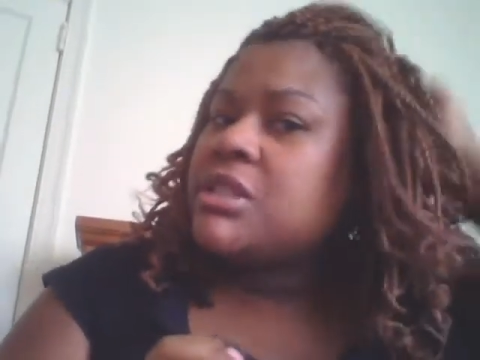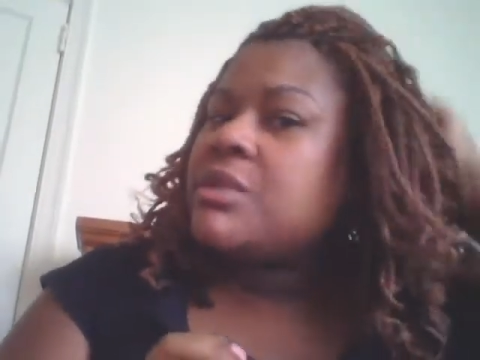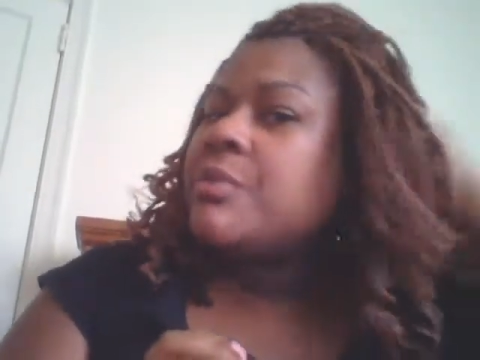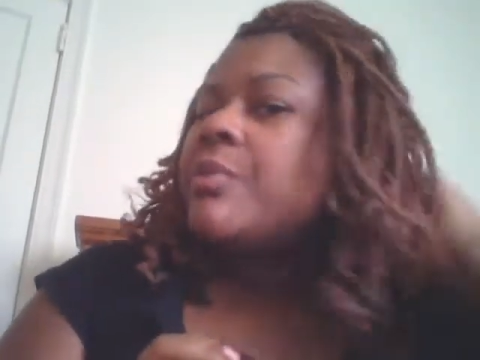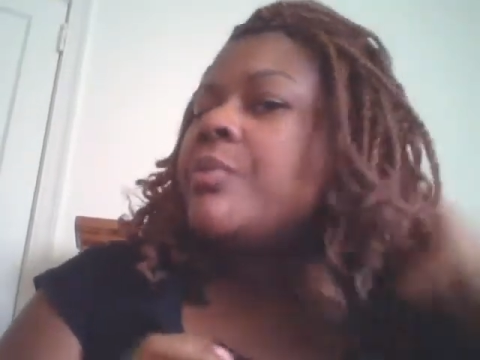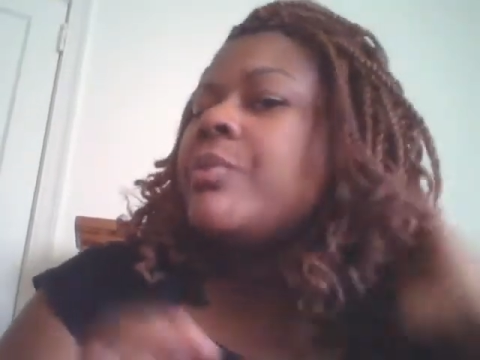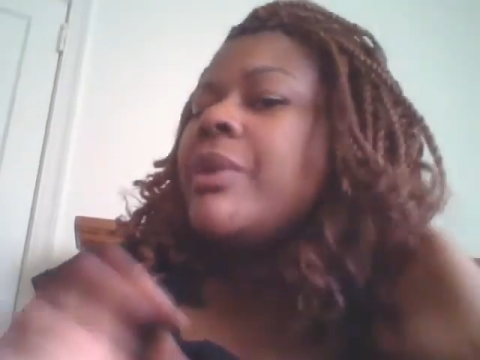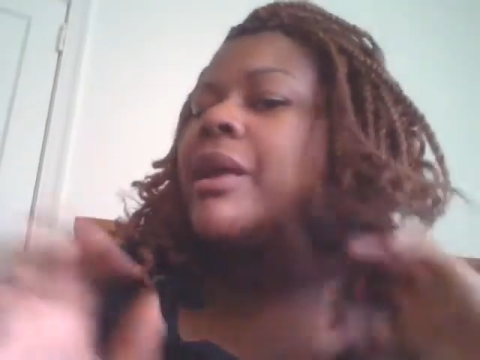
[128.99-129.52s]

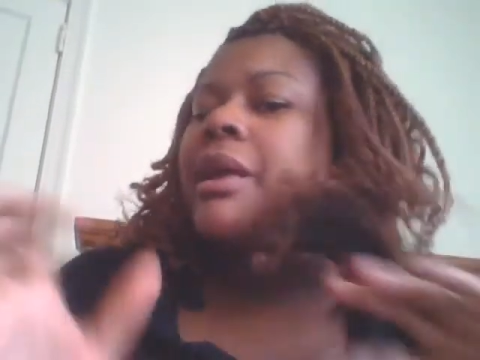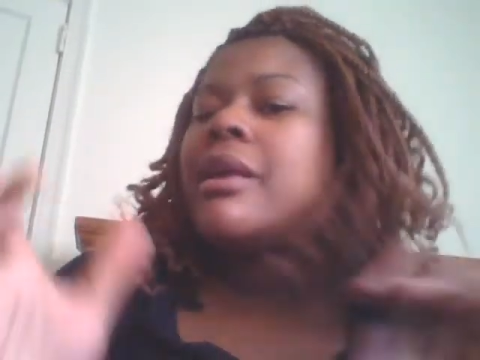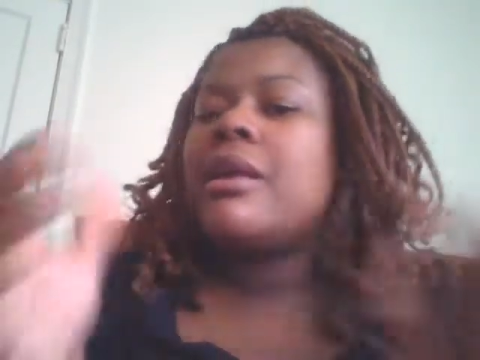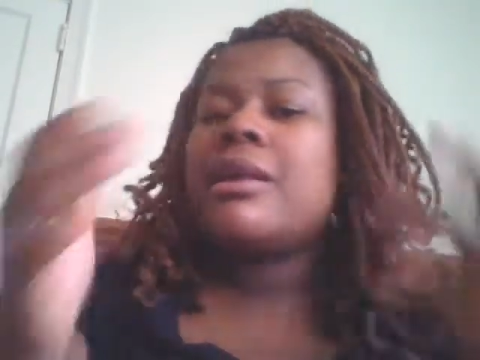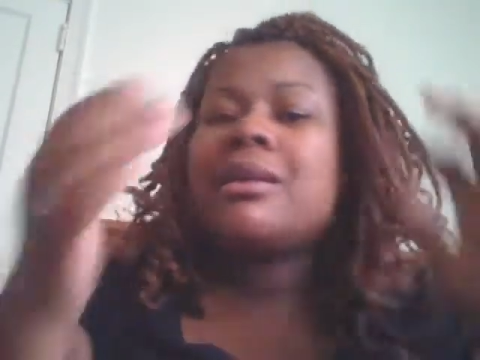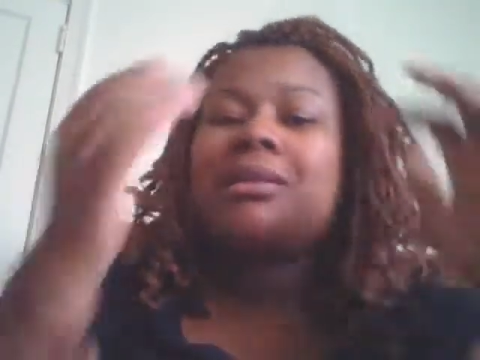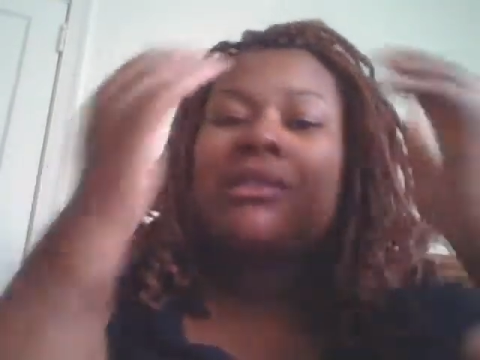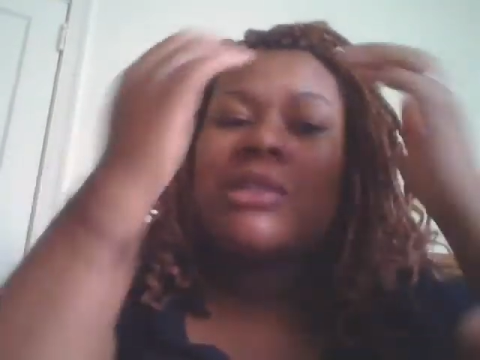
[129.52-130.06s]
sweat
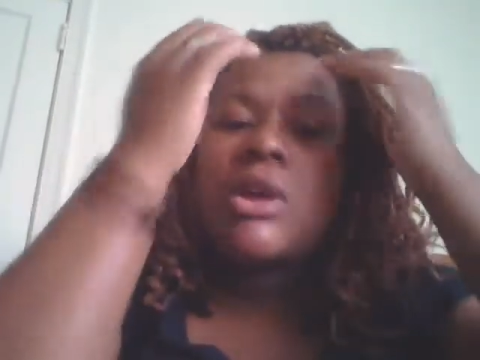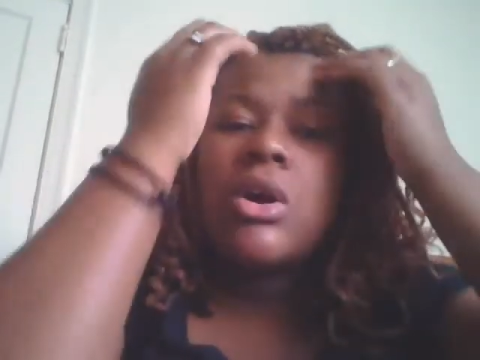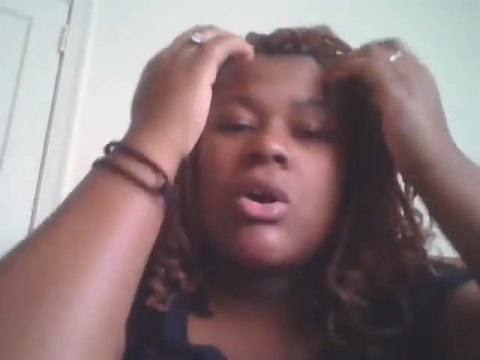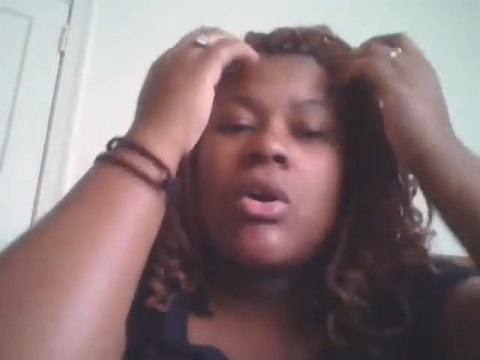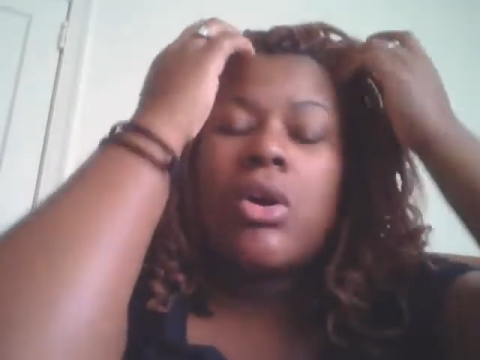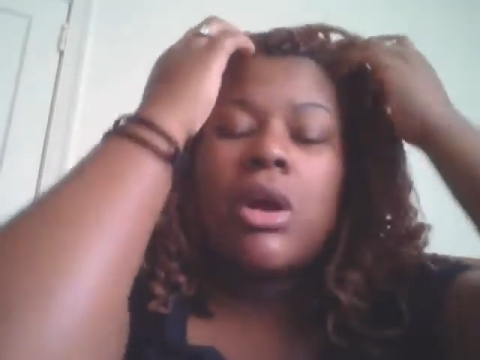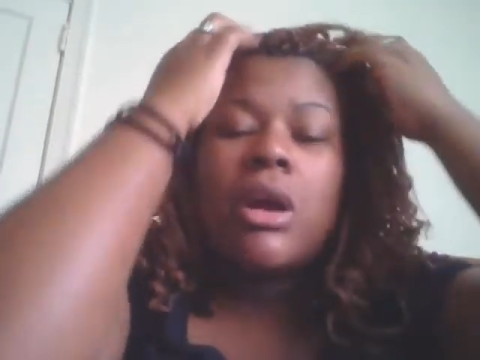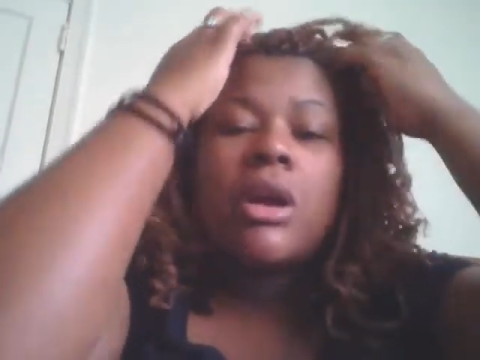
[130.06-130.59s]
as
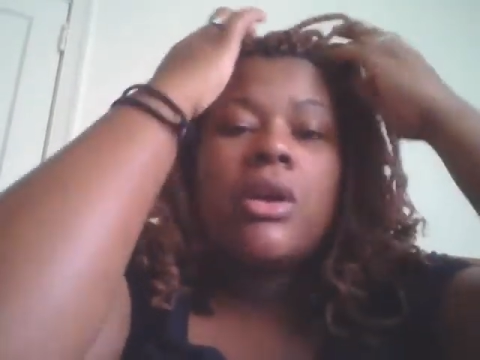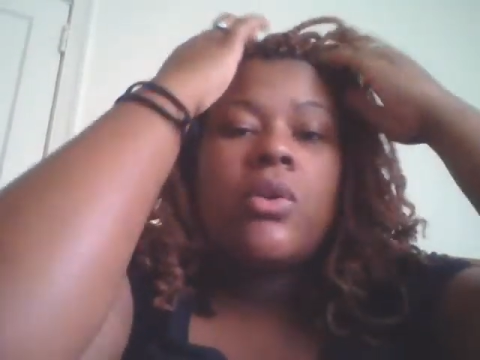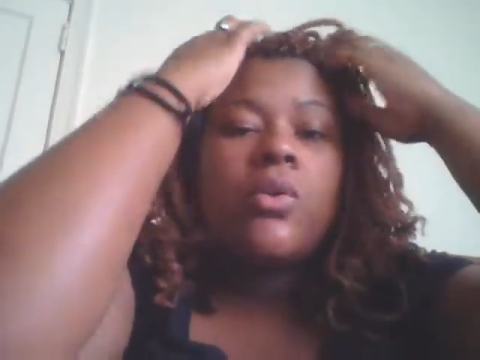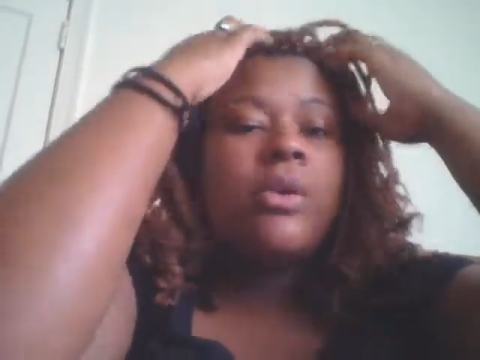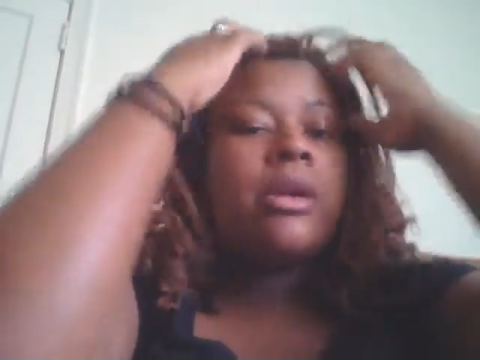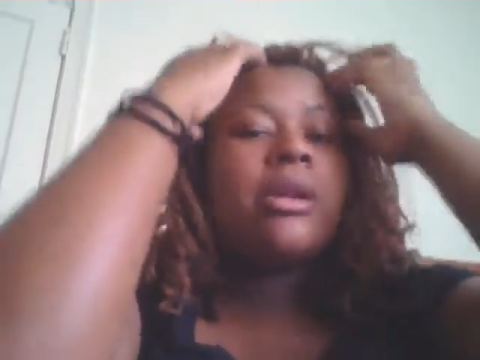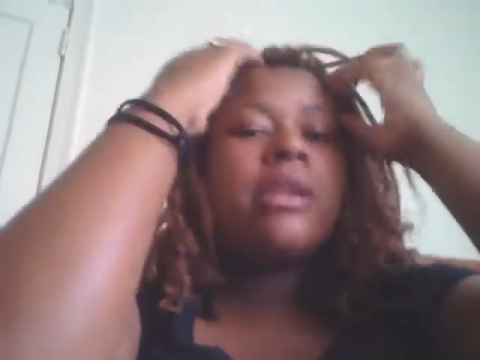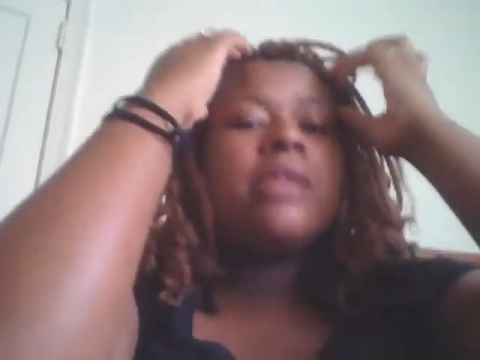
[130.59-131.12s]
hard
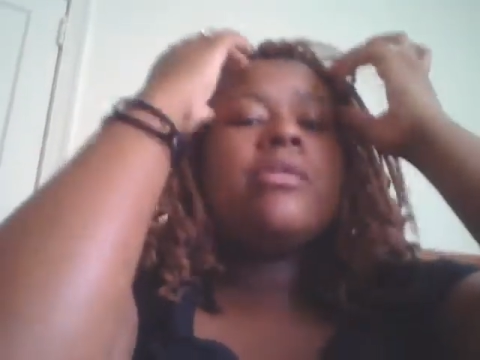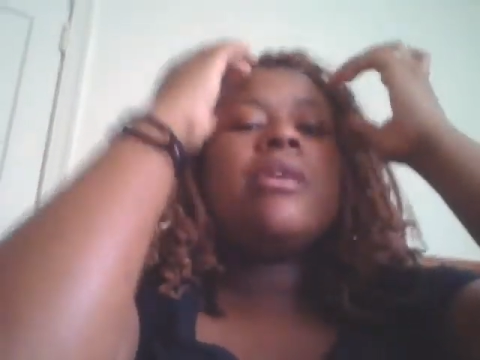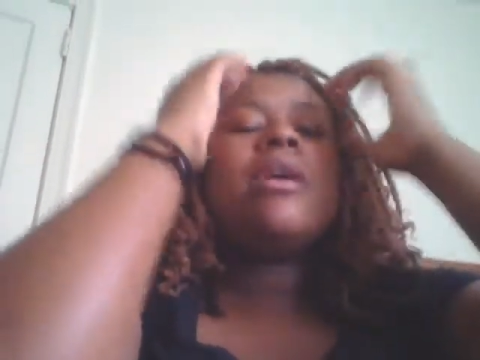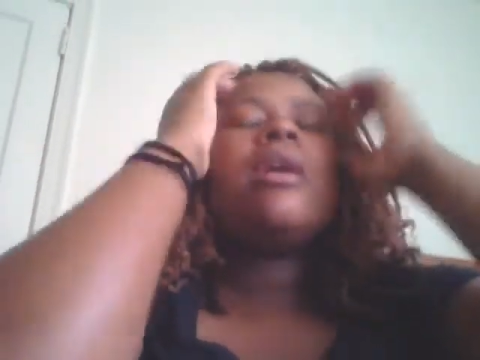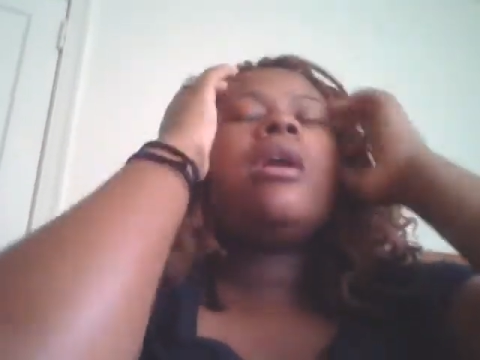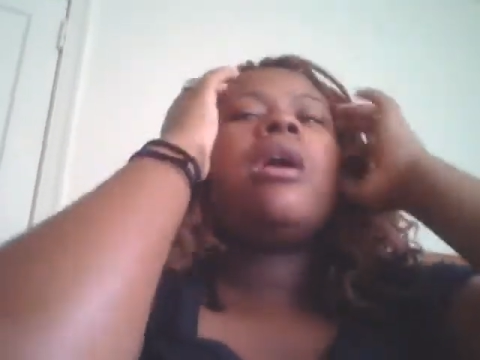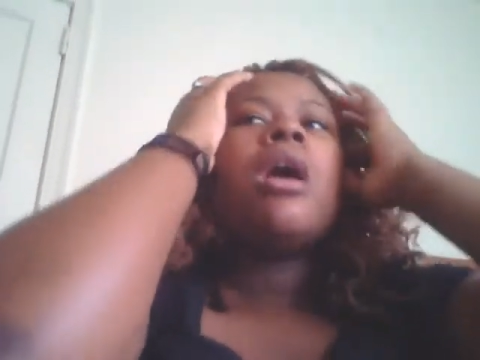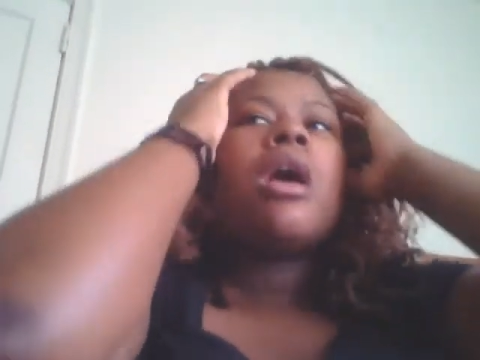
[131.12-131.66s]
or anything.